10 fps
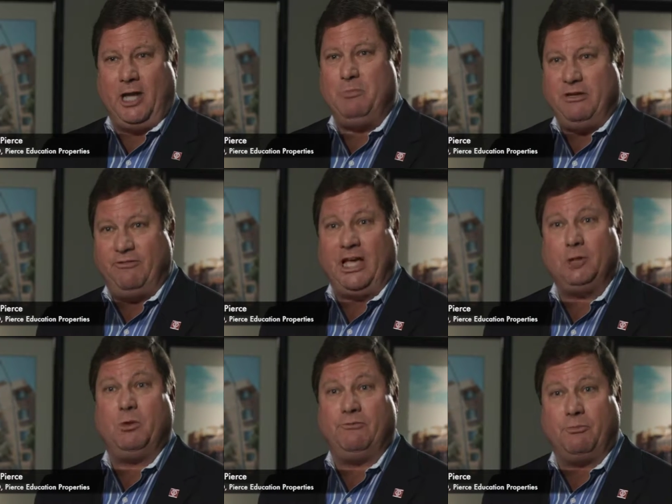and be
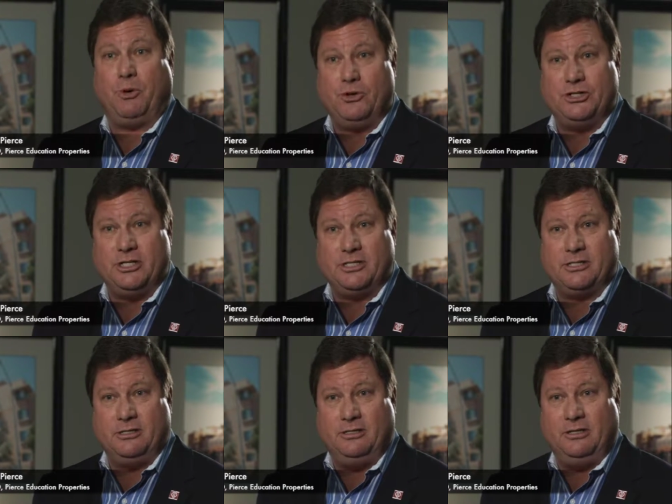available for
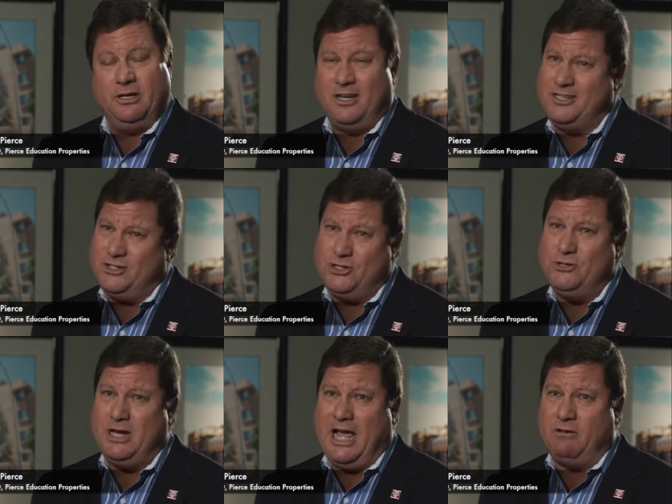purchase. Because in
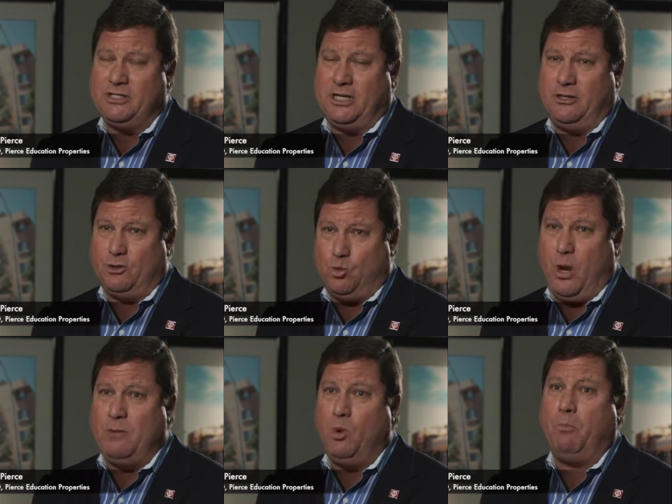student housing, there's
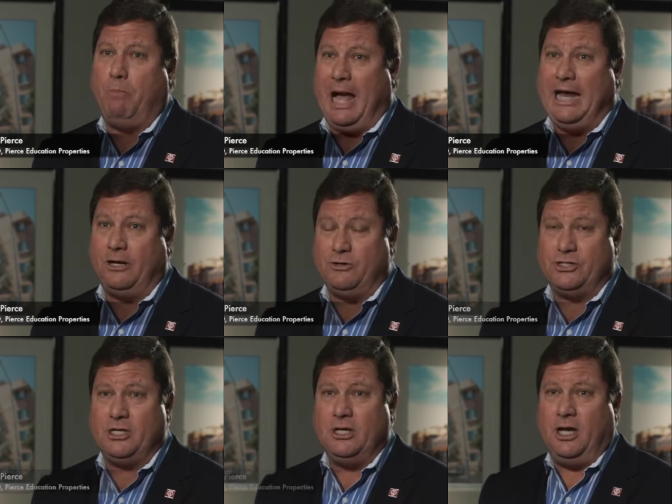way more
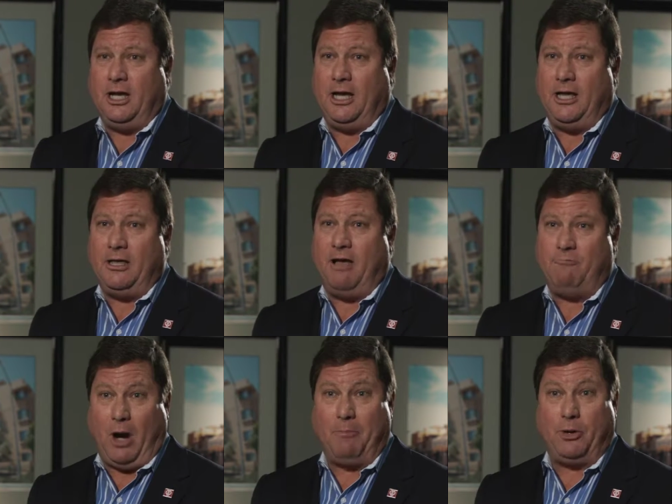buyers of
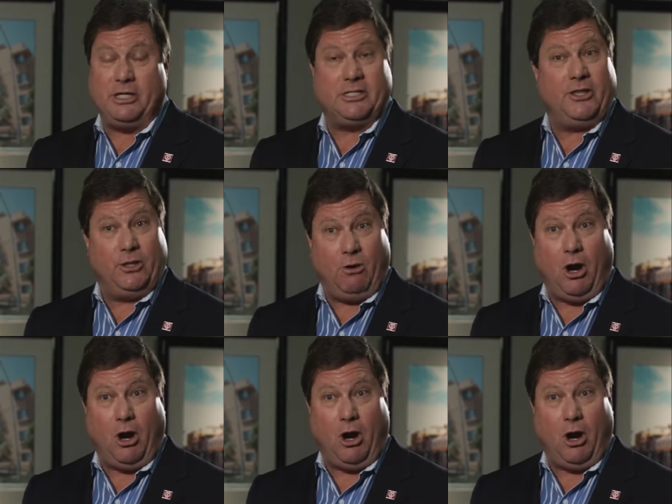properties than there